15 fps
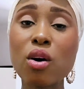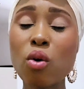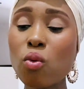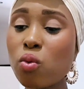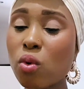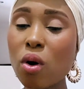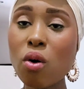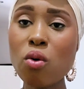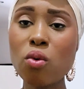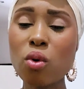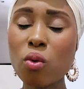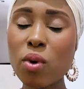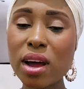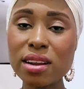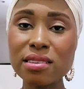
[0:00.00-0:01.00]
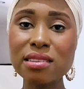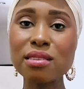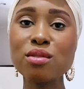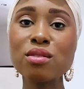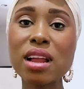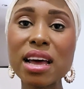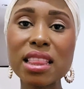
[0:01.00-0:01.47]
Oh, why does this
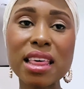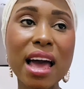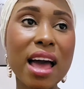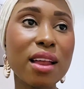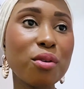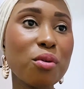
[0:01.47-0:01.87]
look like that?